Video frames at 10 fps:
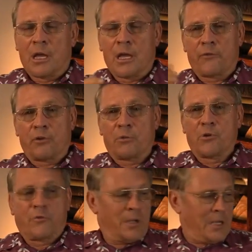if you're
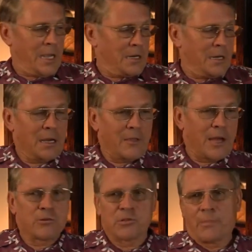moving at
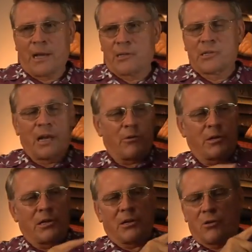1,000 miles an
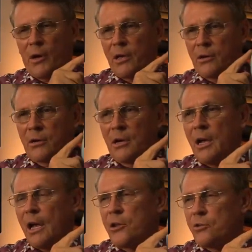hour at the equator
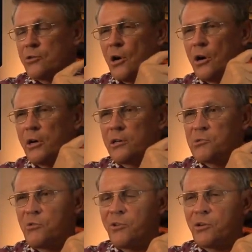and your target
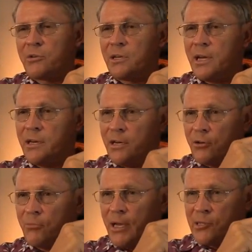is moving only
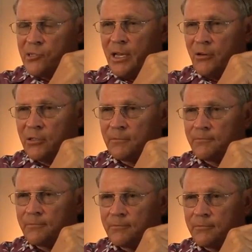900 miles an hour,
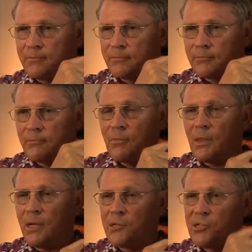
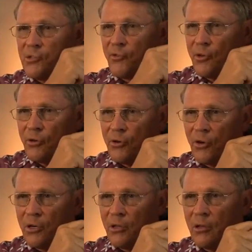because he's further
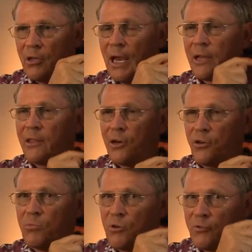north, and they
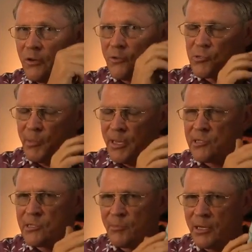do move different
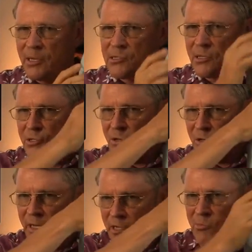speeds because of the
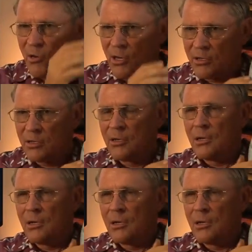circle getting smaller,